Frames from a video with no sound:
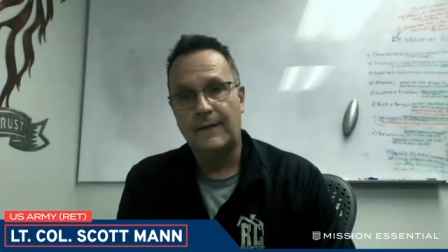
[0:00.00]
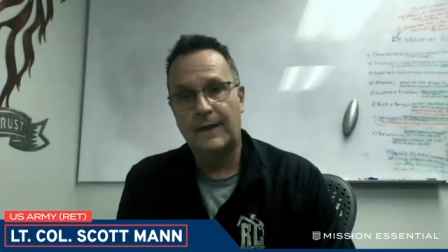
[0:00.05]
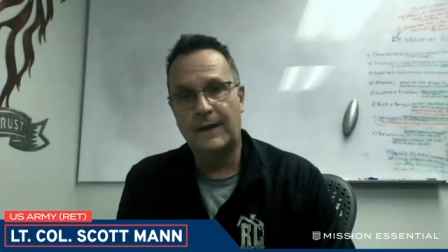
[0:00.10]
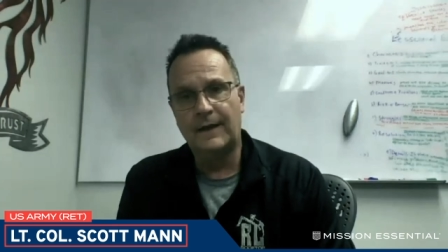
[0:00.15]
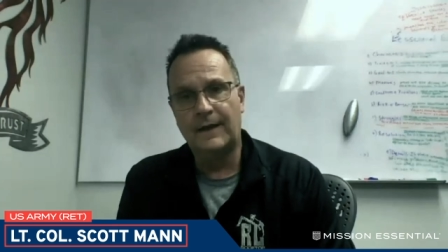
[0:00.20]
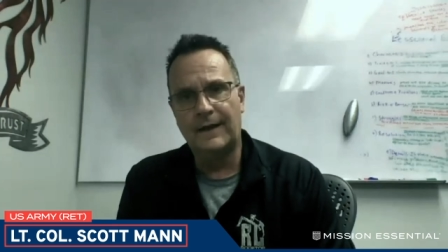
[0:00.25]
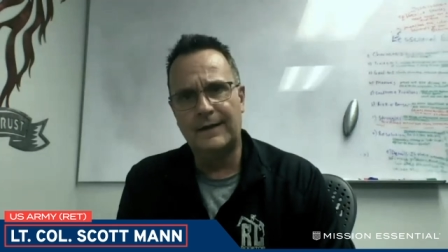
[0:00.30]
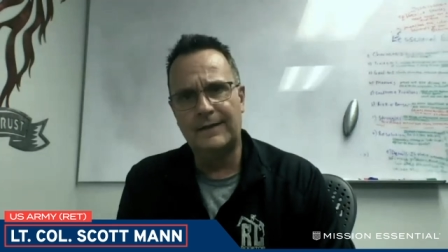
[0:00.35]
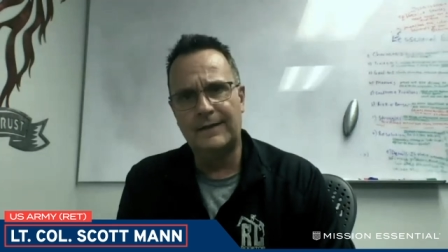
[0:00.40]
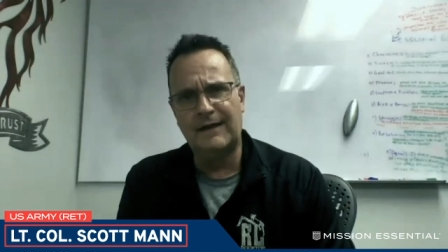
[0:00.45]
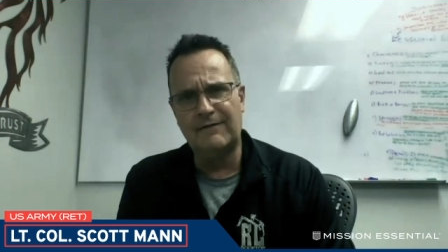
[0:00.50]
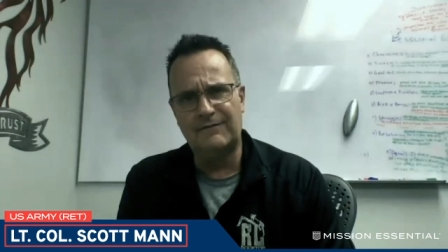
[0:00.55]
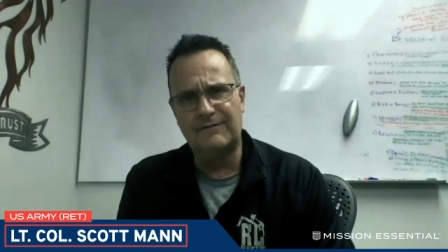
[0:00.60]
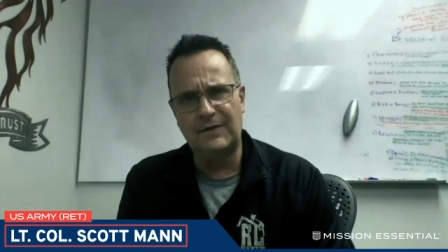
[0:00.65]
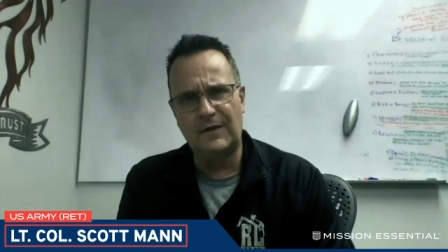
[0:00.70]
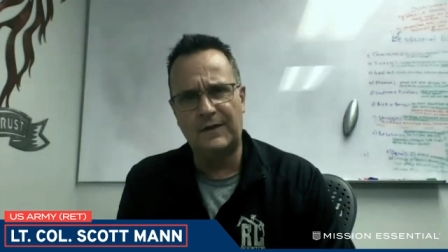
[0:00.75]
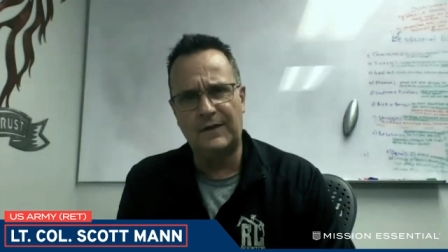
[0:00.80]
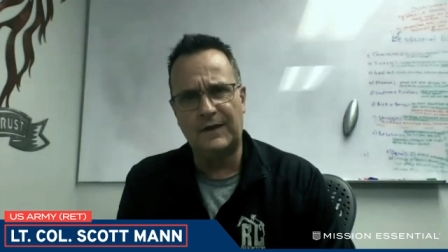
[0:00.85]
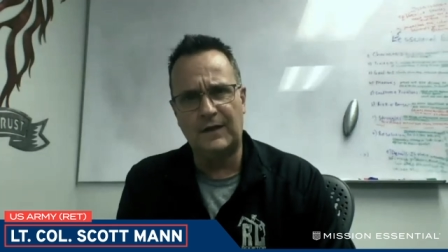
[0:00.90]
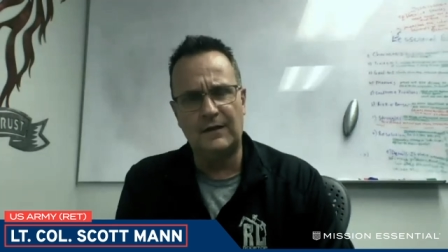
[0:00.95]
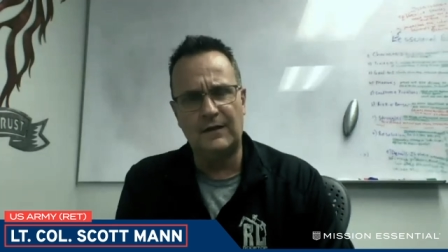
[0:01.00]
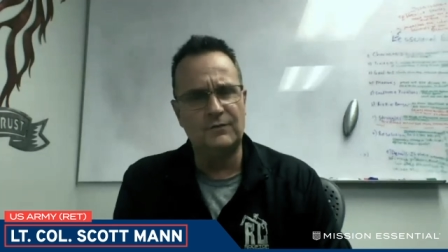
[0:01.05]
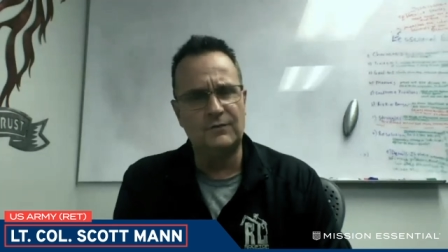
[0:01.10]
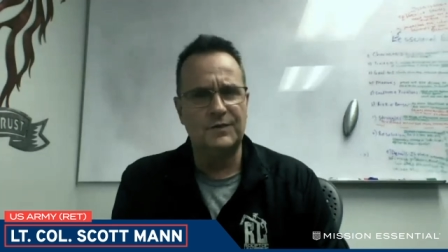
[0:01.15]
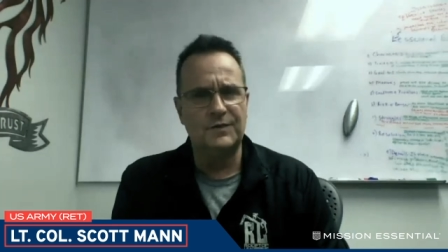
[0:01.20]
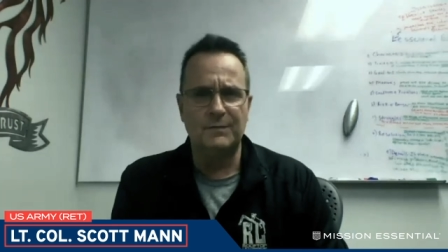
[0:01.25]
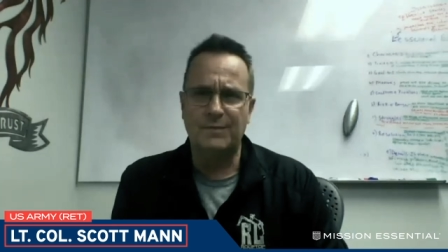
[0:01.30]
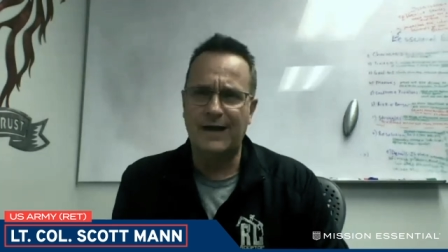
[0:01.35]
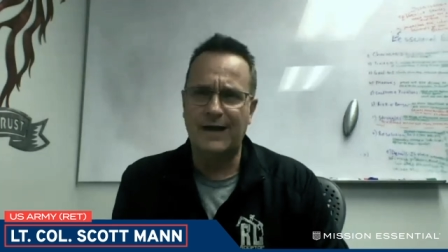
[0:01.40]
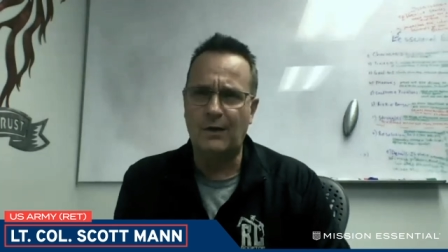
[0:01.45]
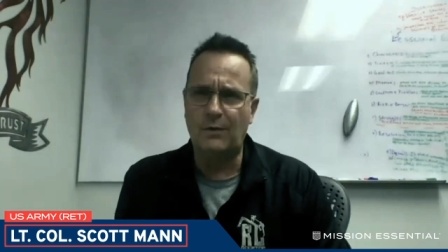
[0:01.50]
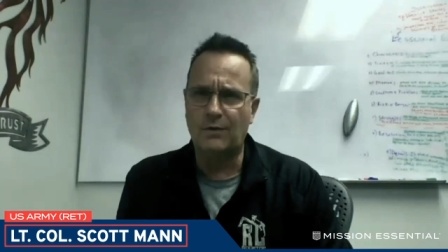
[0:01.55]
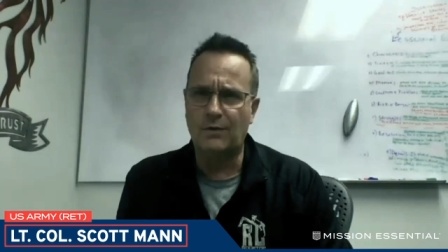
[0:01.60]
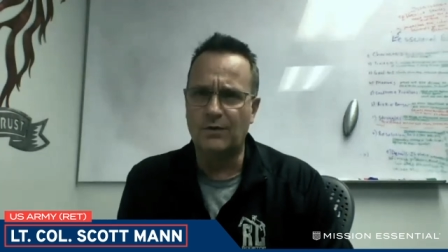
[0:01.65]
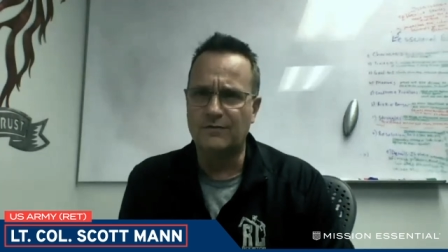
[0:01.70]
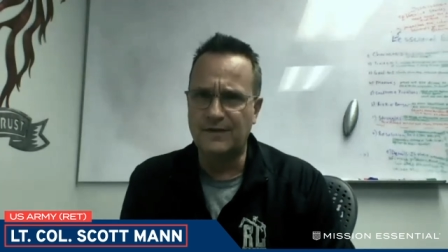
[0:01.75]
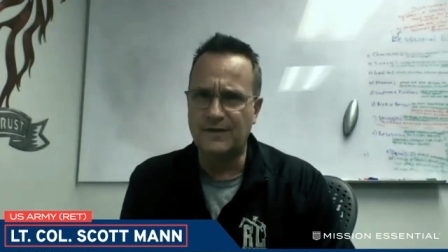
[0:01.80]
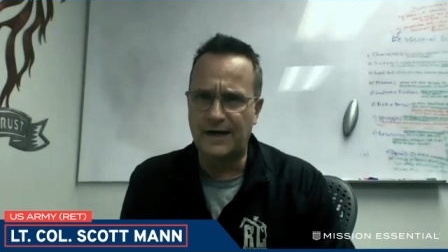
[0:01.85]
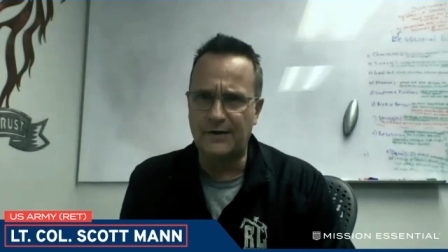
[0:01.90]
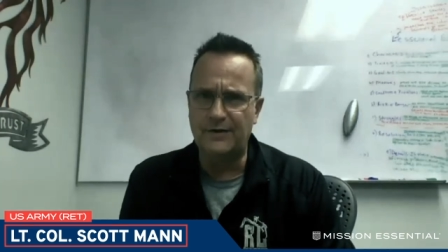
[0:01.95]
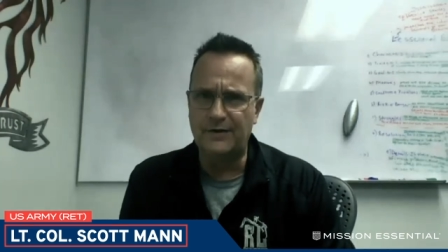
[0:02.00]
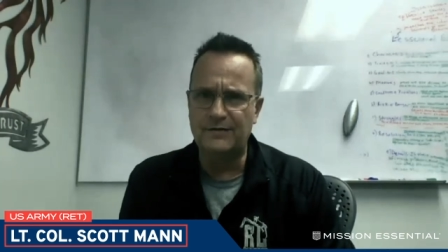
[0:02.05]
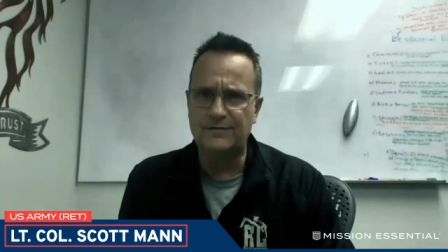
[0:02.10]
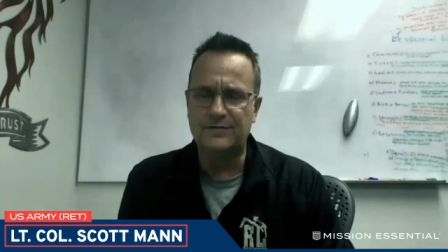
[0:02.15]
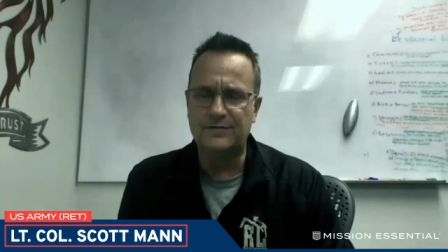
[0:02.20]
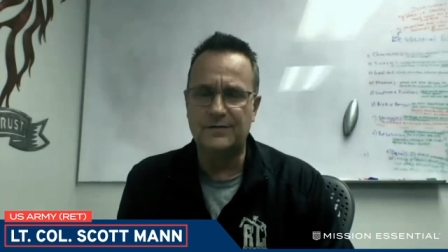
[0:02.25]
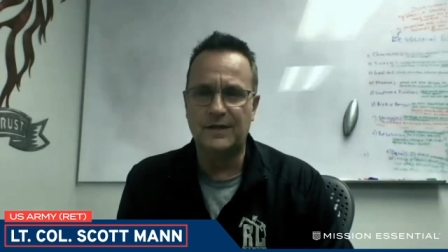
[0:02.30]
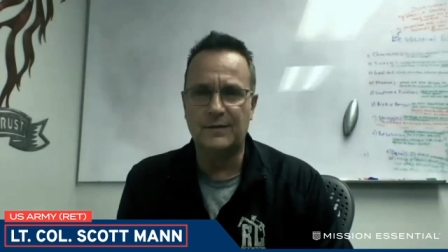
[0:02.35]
Uh, I fell in love with the power of narrative